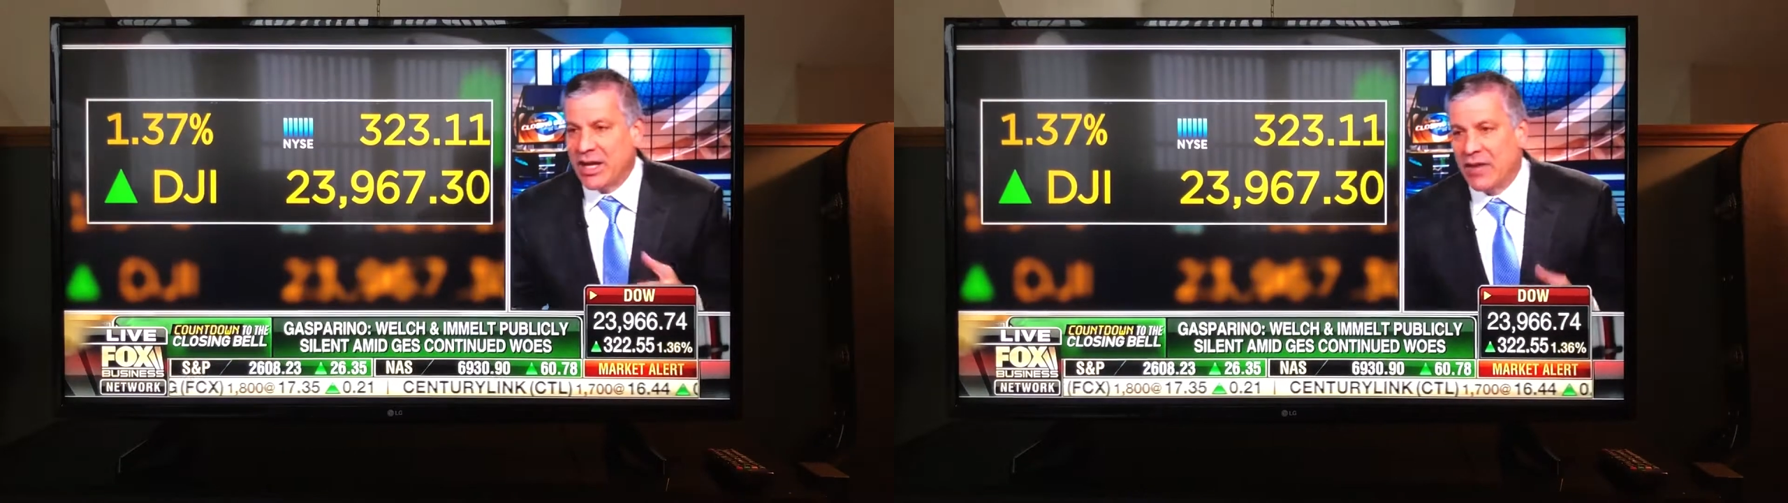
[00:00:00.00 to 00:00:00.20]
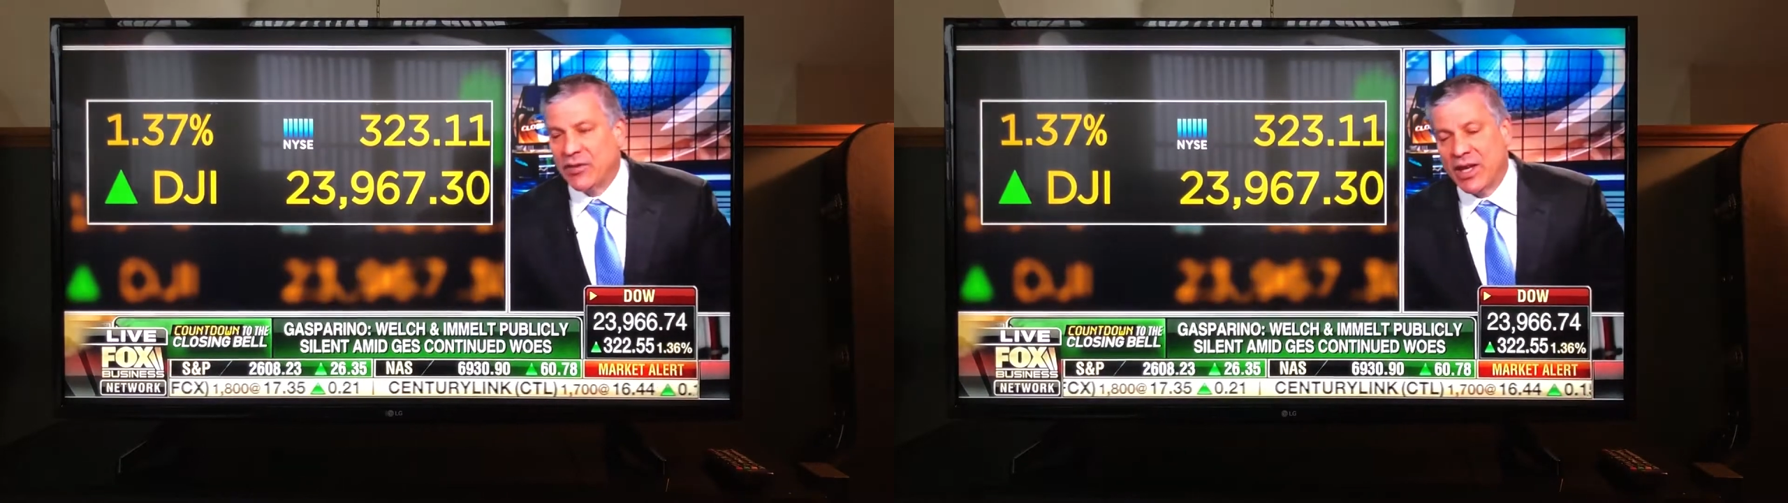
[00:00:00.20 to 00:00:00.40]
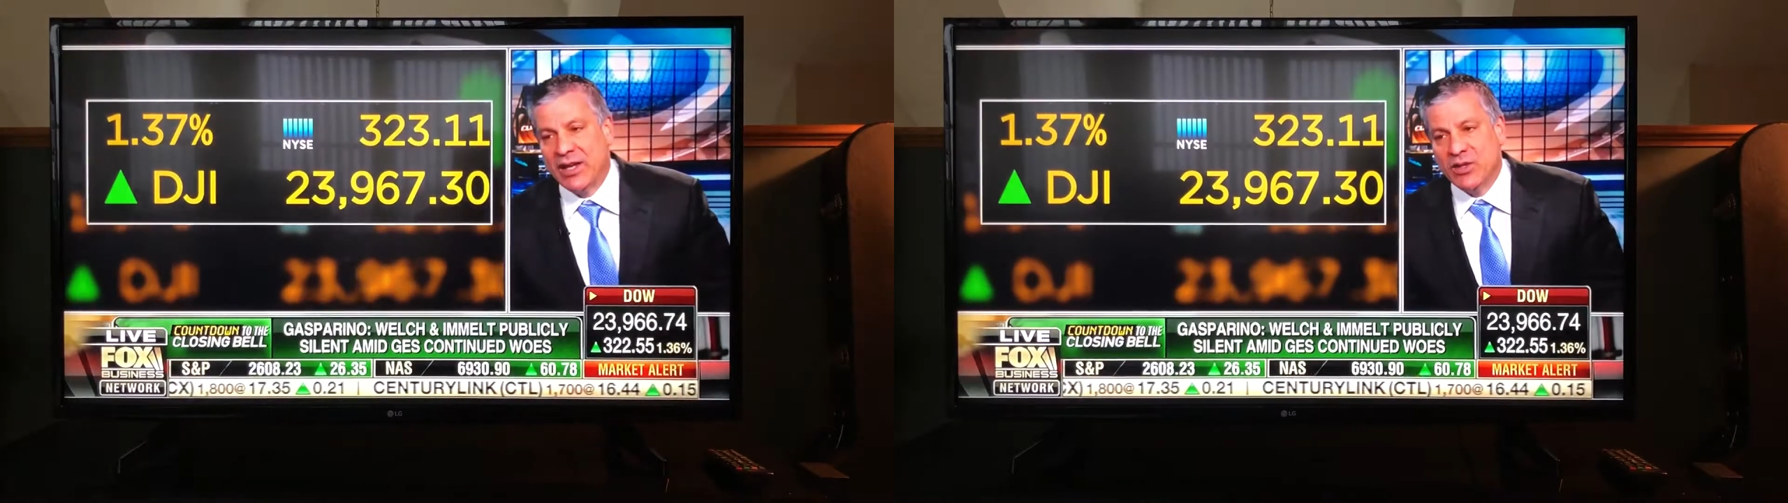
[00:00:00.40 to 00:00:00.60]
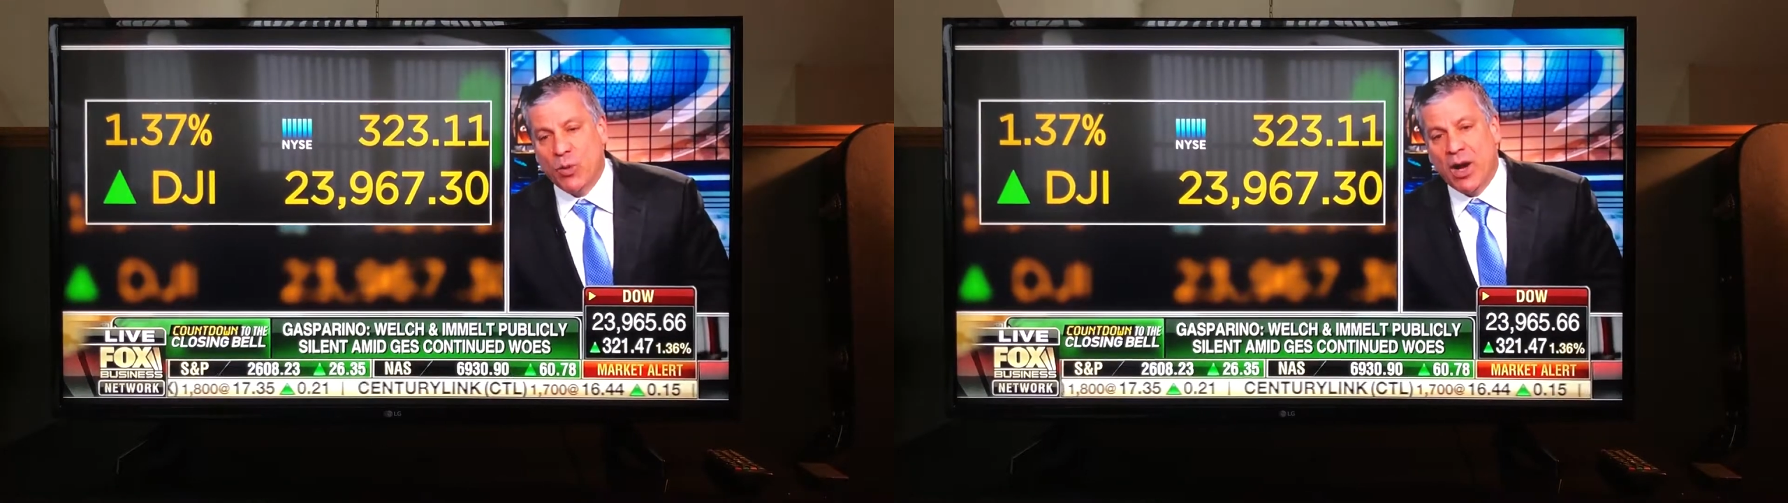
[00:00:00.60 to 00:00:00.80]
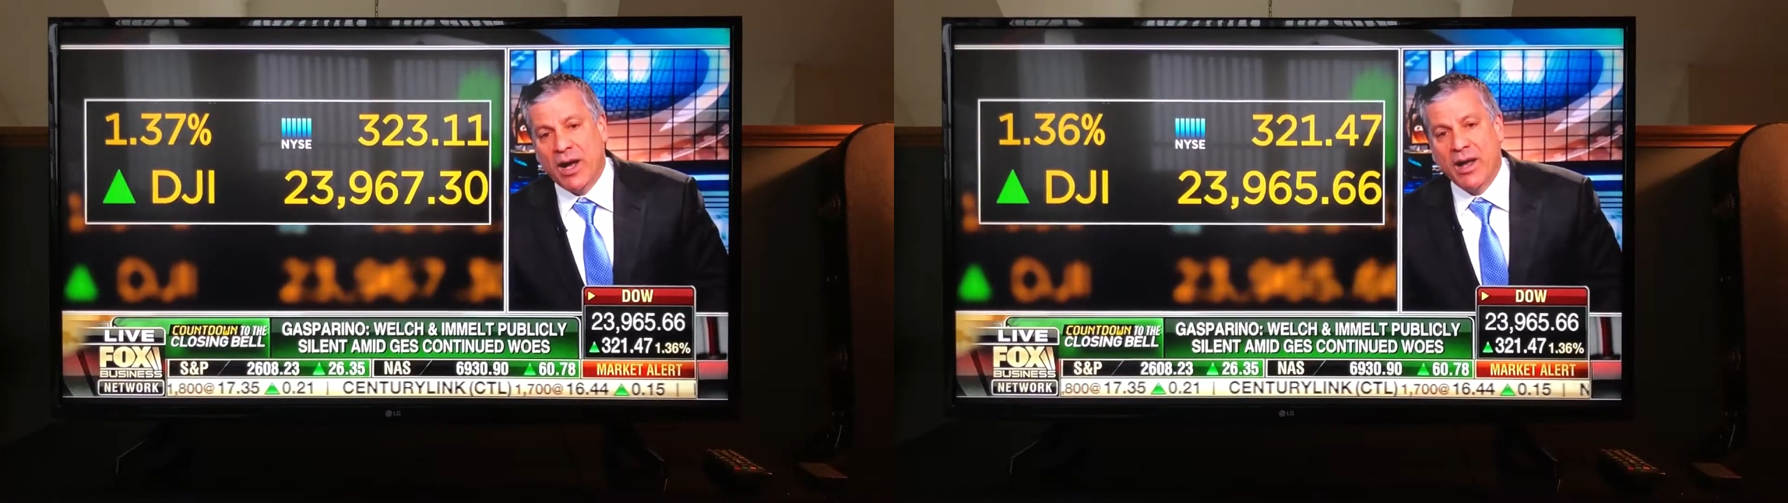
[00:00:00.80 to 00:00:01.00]
out the case
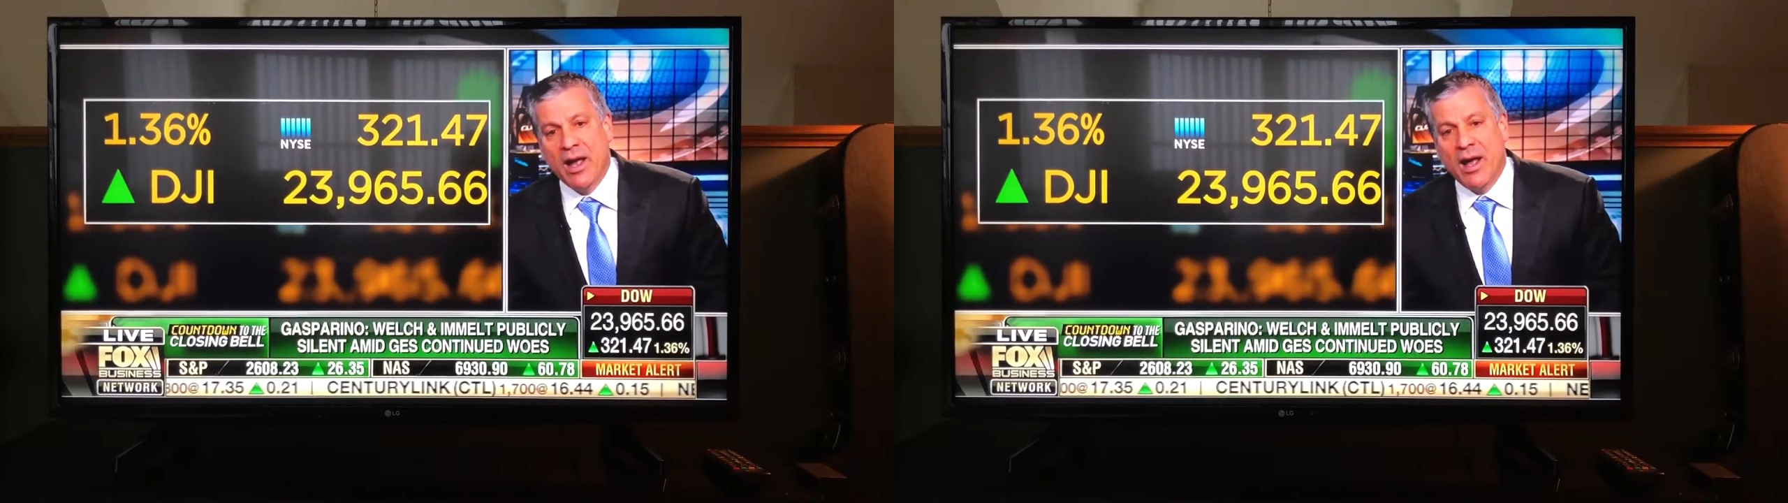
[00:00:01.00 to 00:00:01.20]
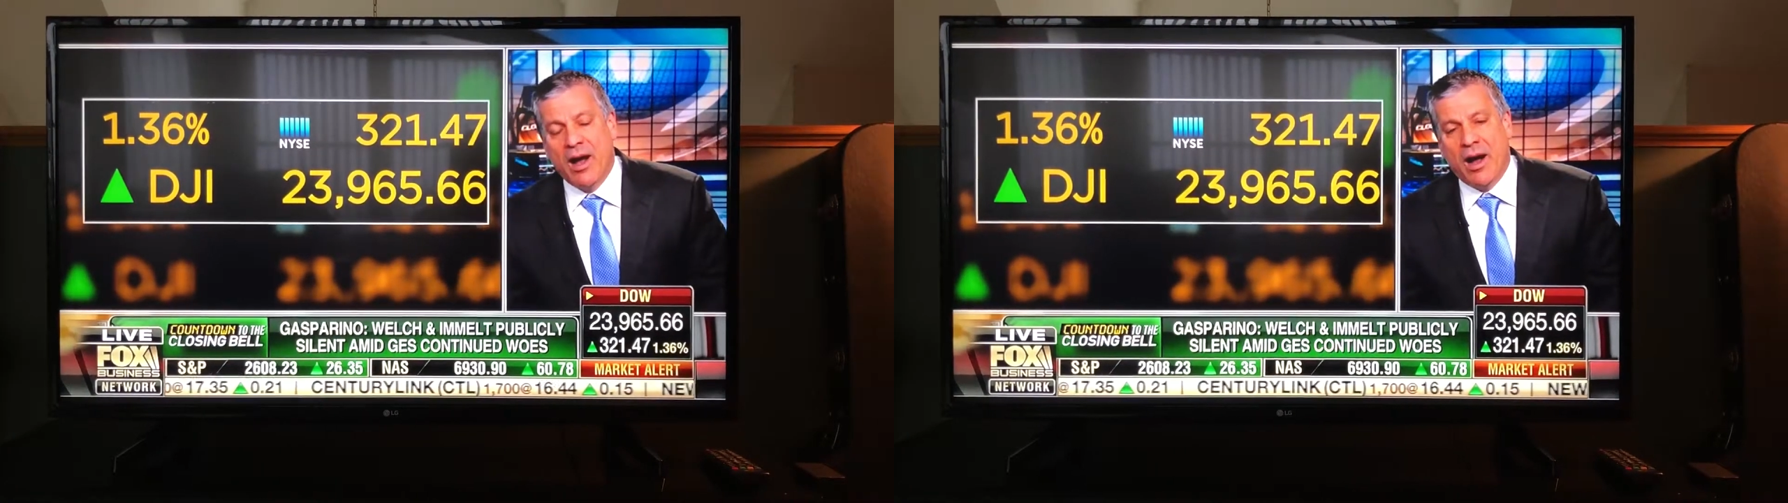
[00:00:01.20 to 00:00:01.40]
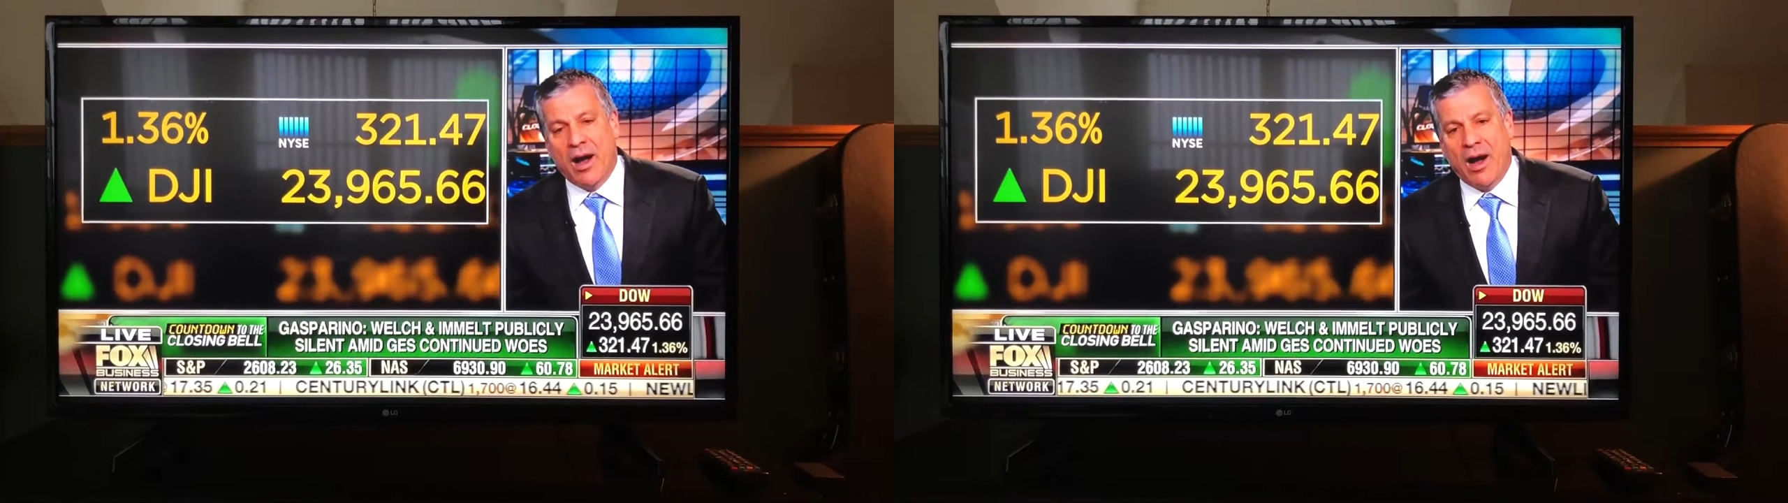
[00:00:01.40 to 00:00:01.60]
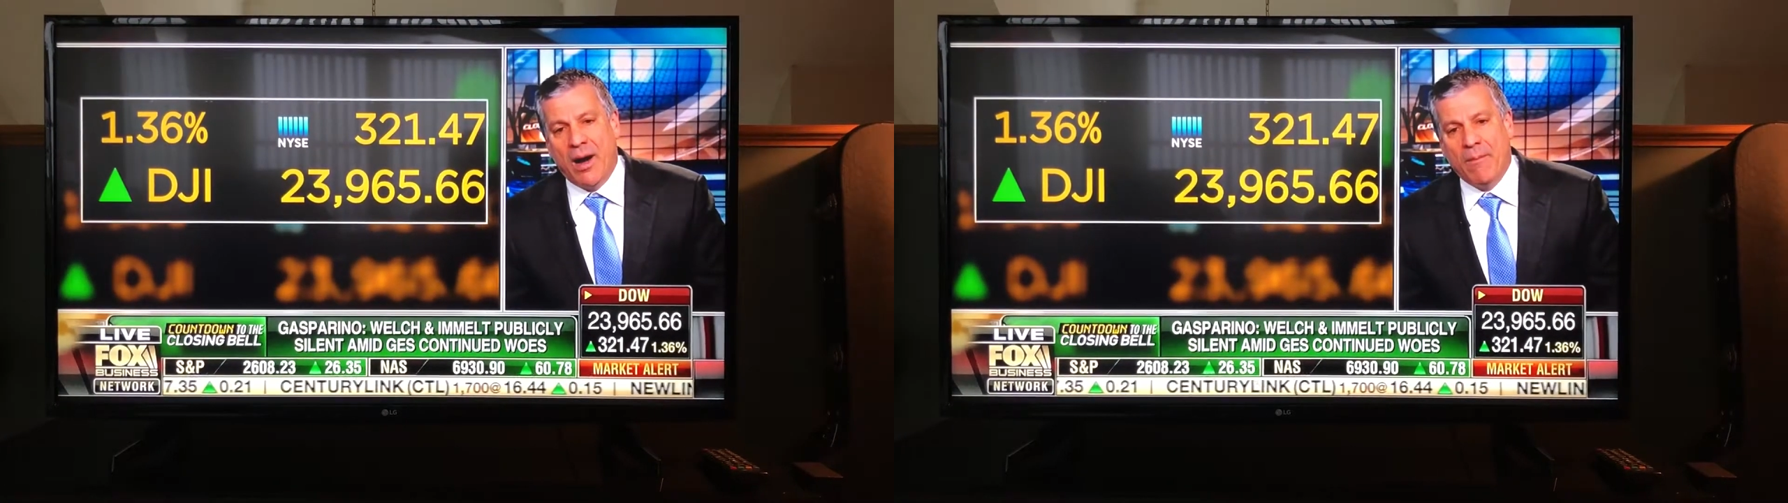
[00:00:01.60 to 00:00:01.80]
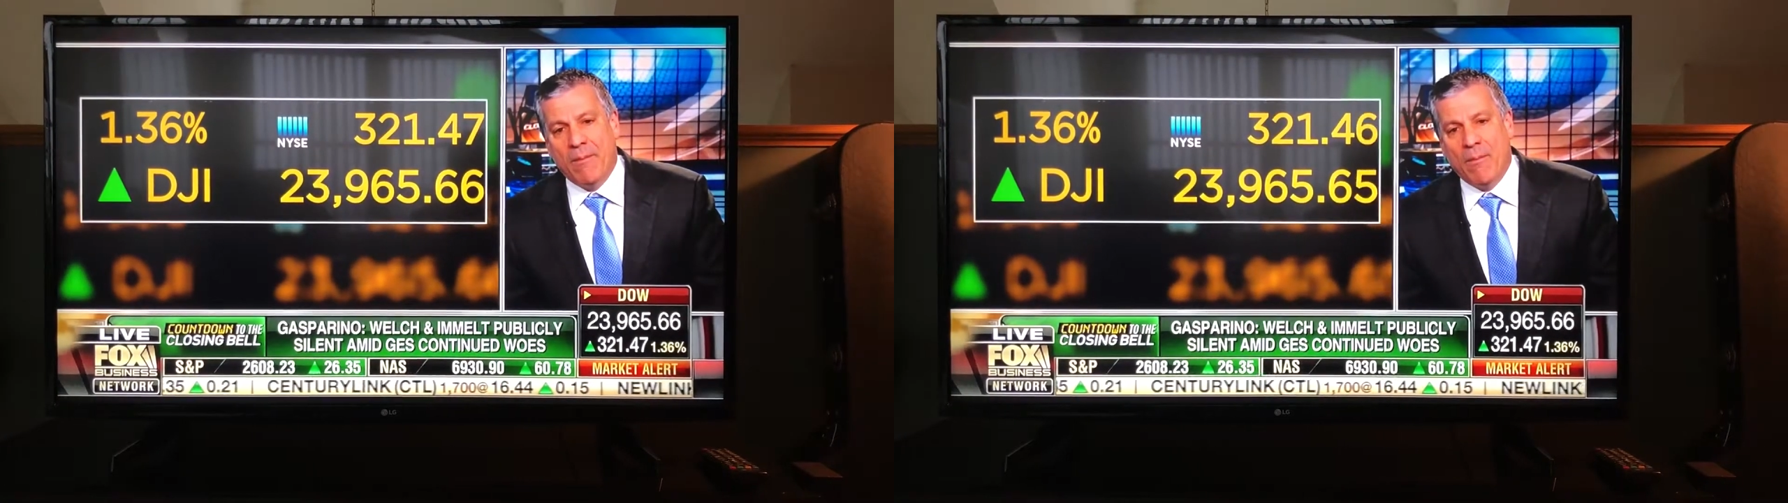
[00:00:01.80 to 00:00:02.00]
why.
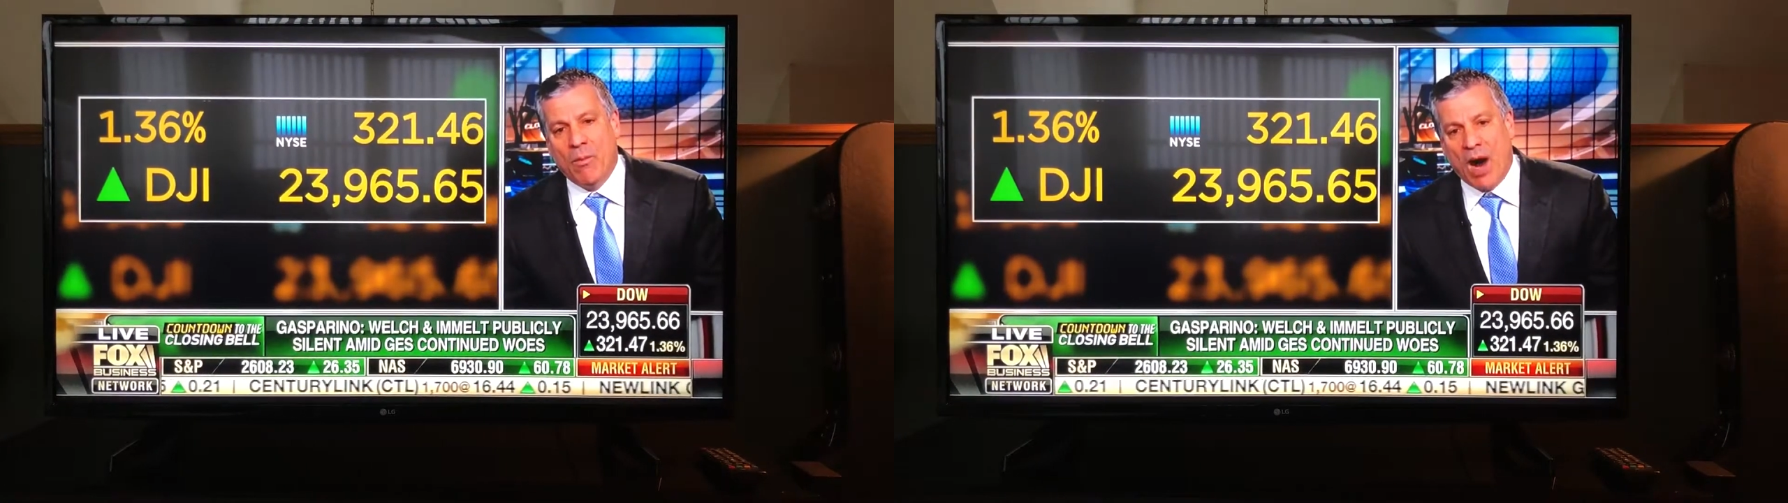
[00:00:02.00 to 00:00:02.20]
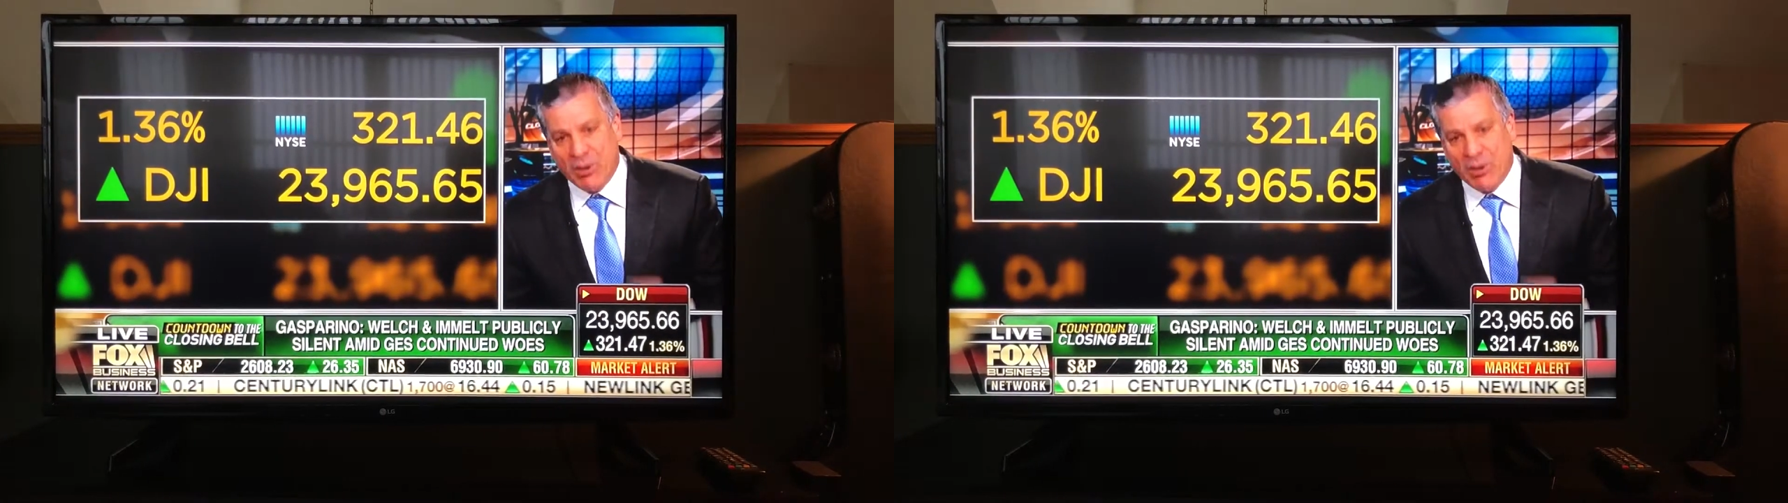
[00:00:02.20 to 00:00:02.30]
I